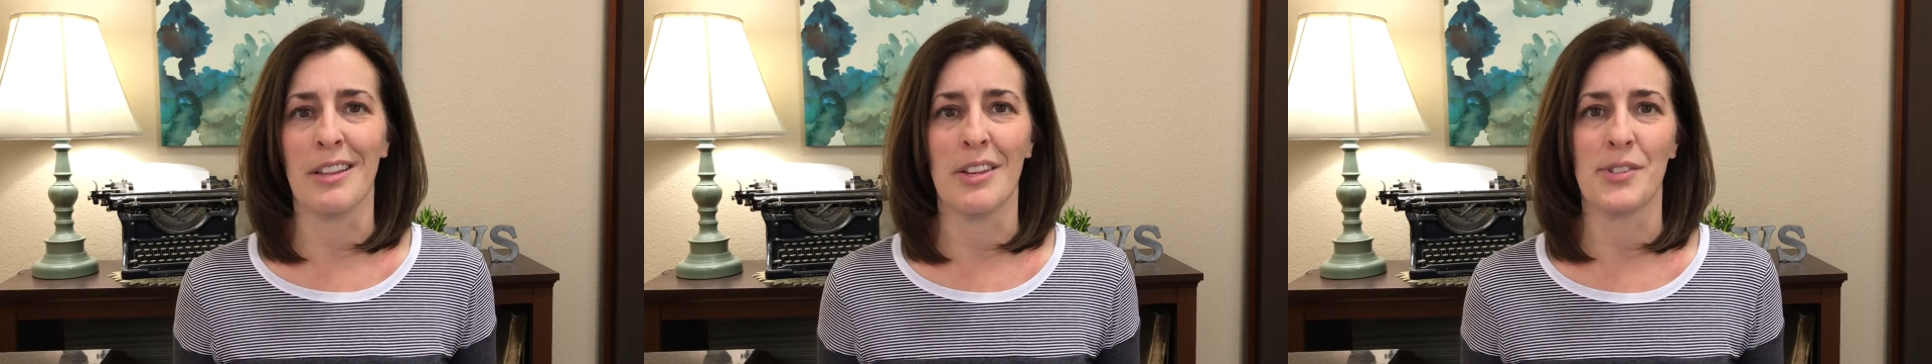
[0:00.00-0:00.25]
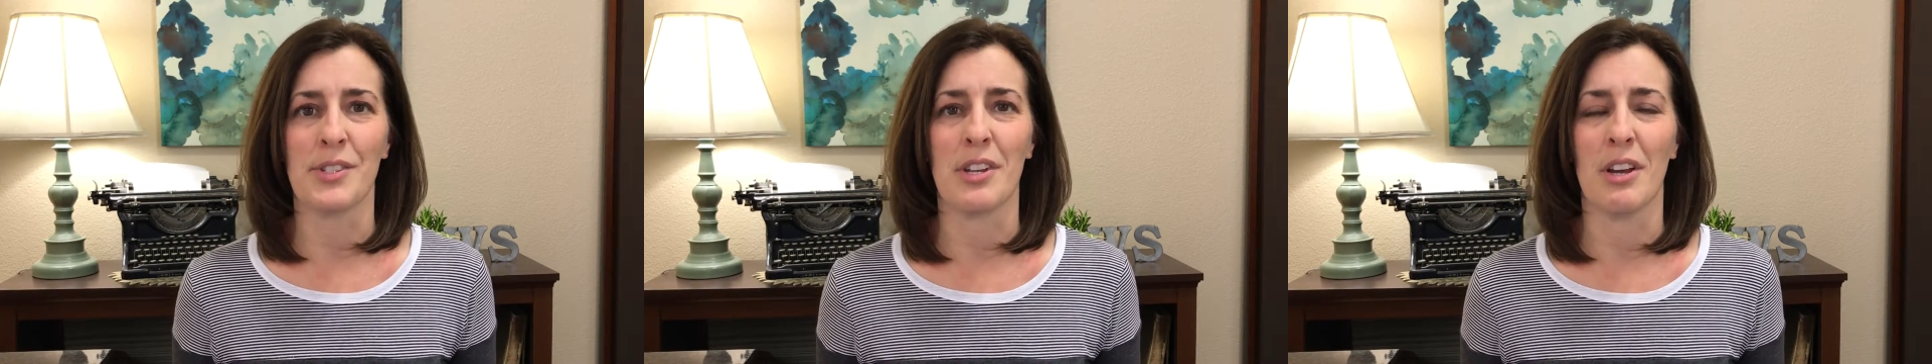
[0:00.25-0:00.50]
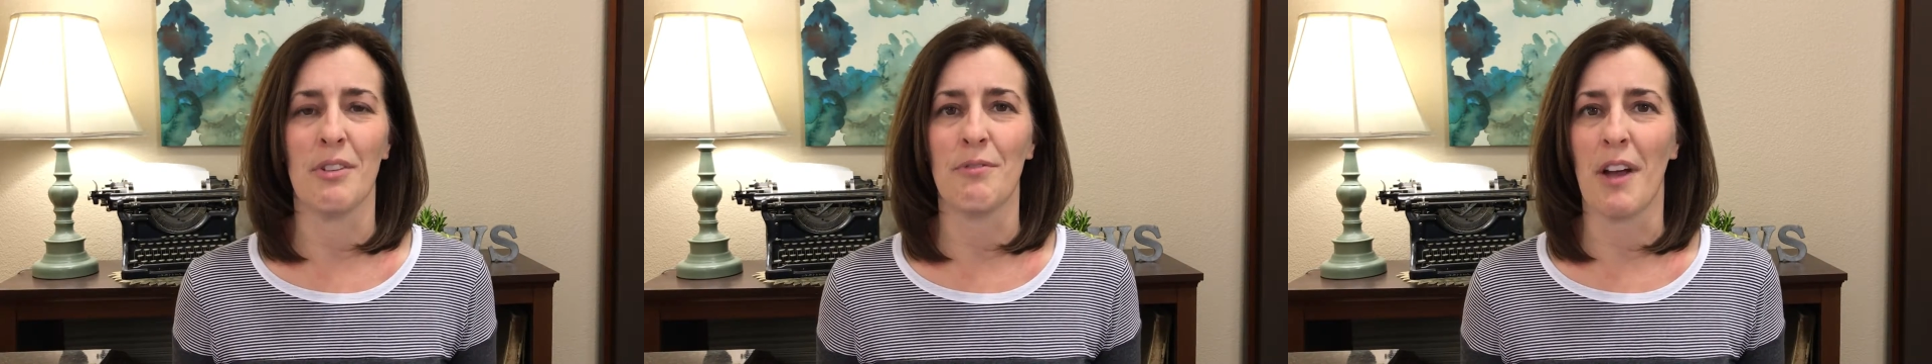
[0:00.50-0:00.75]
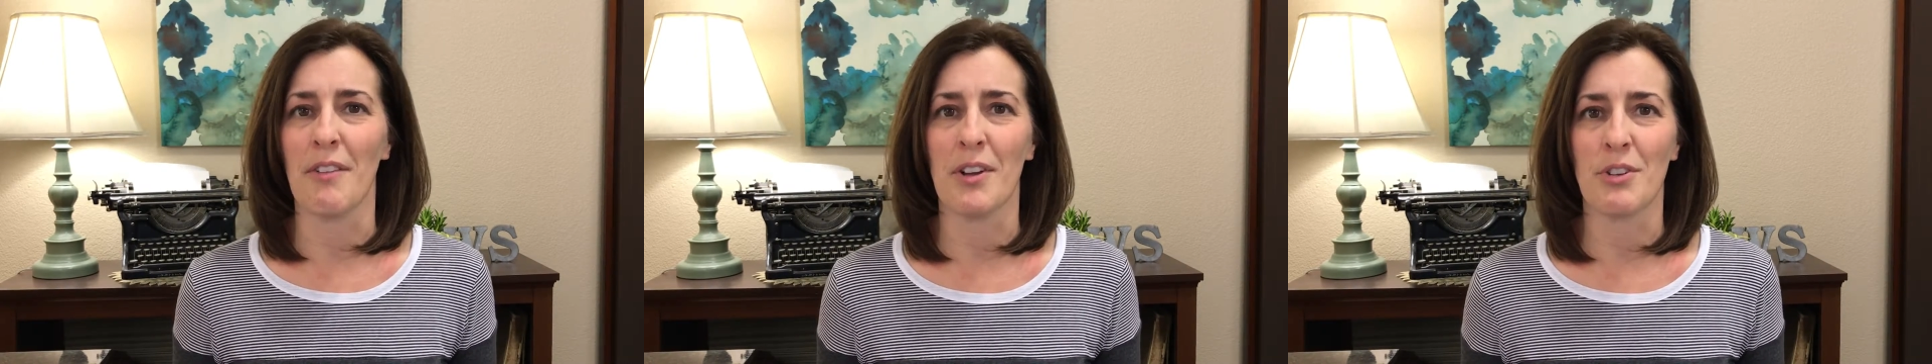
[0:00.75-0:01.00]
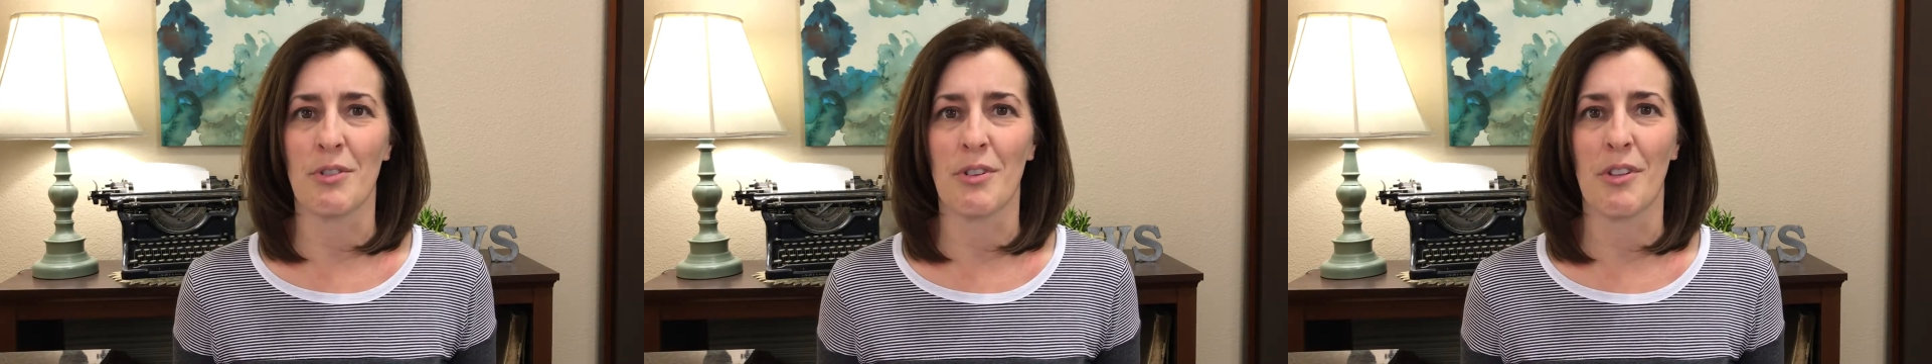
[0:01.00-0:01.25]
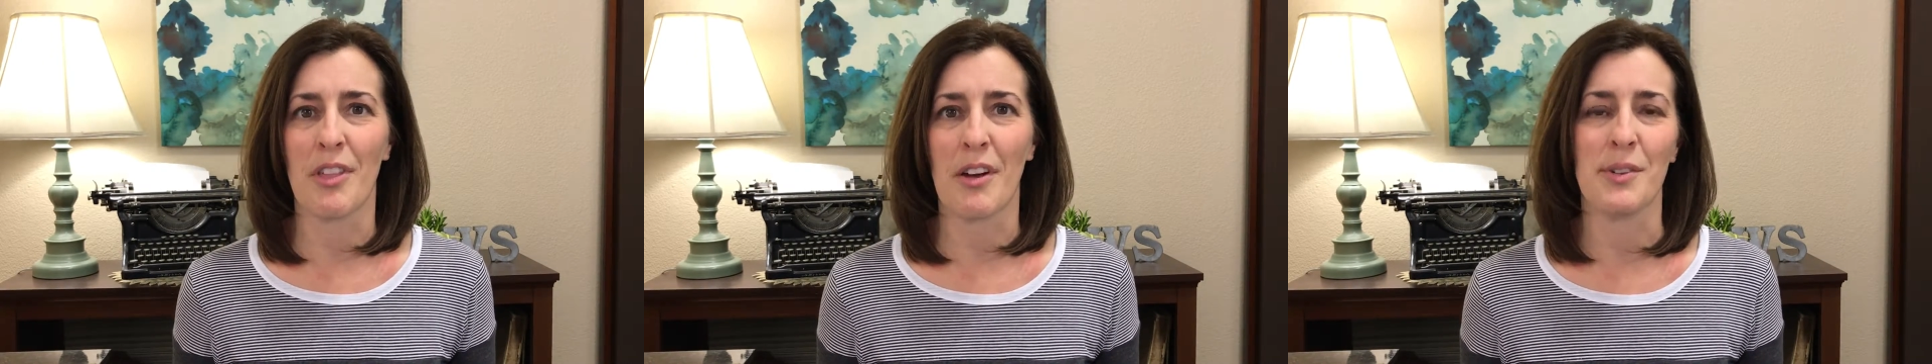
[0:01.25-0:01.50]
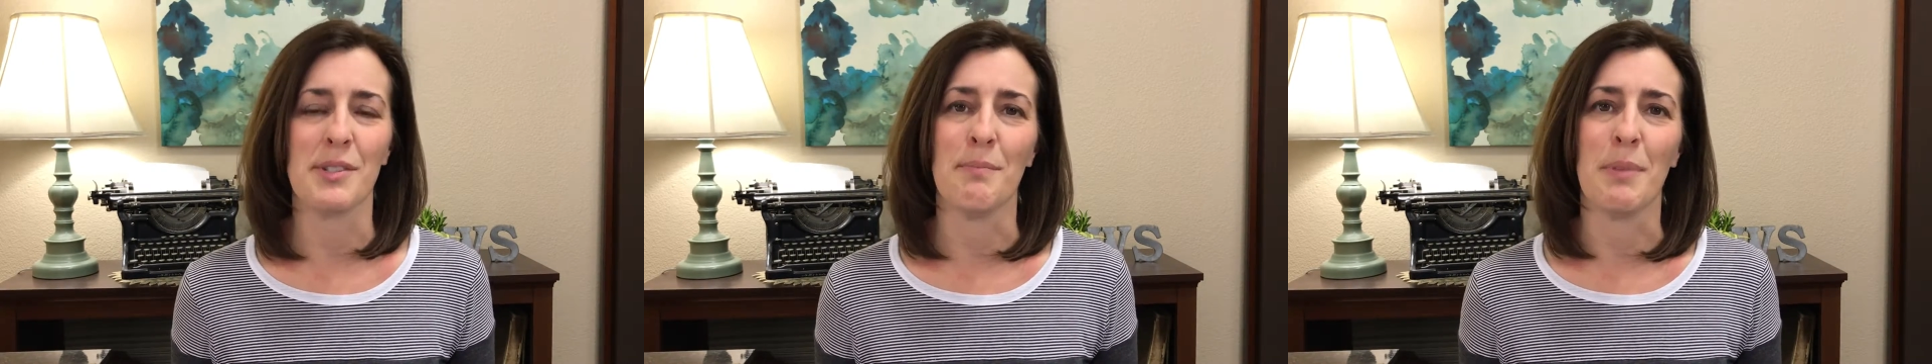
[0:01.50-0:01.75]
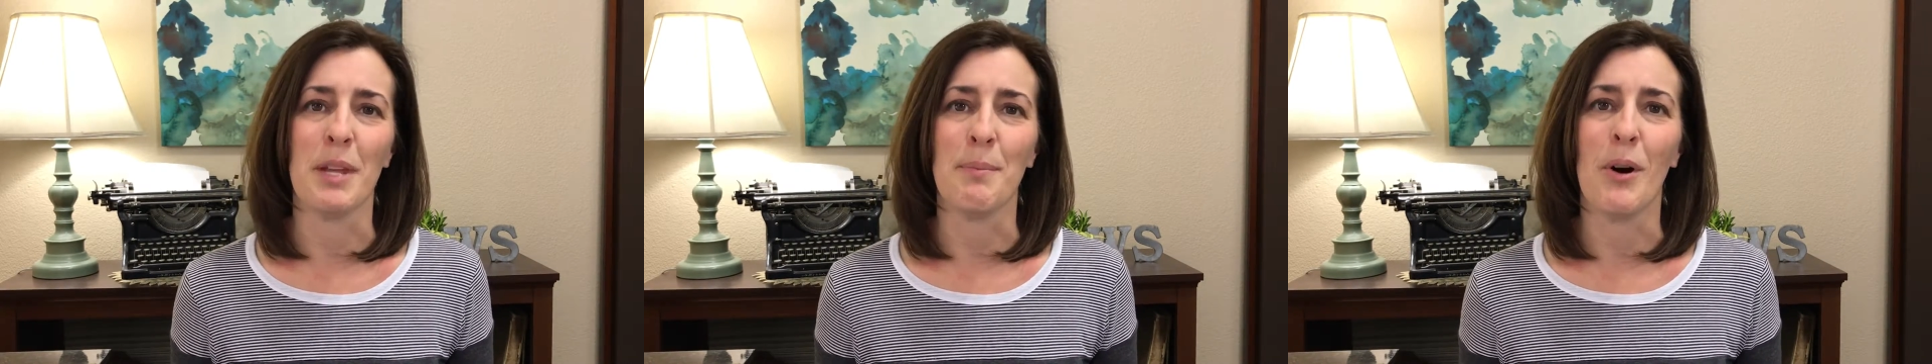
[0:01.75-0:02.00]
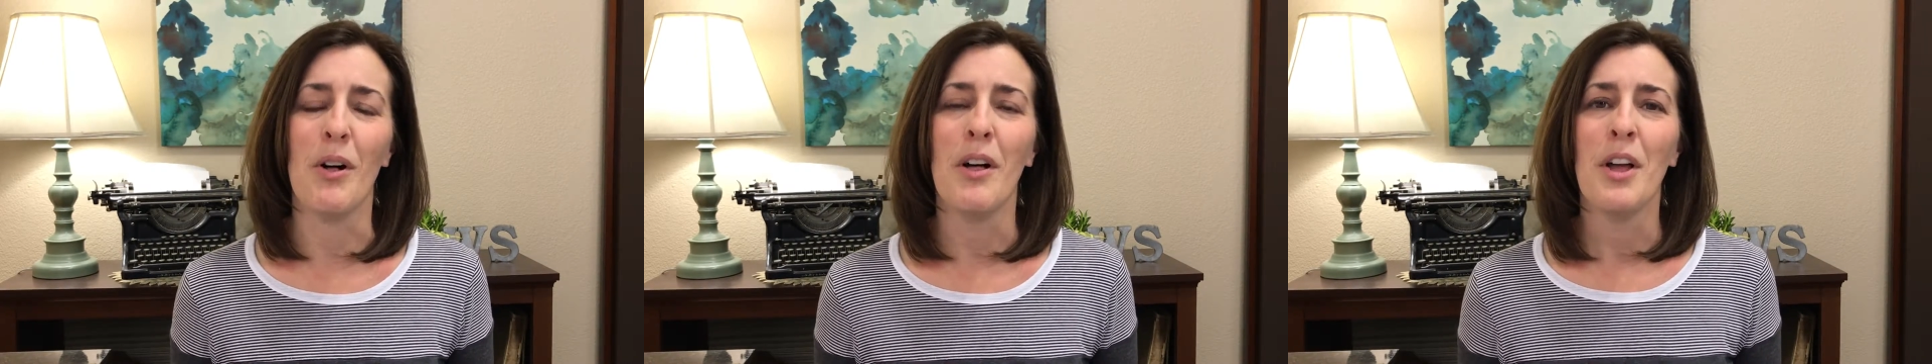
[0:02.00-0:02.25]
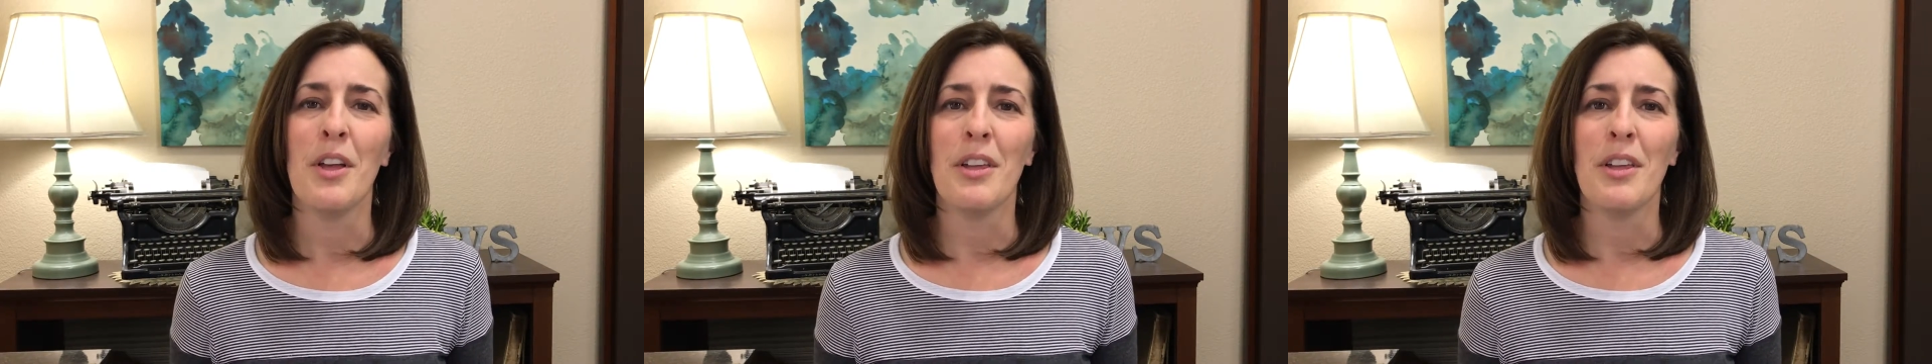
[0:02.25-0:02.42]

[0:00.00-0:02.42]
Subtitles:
list of 500 or 1,000 people.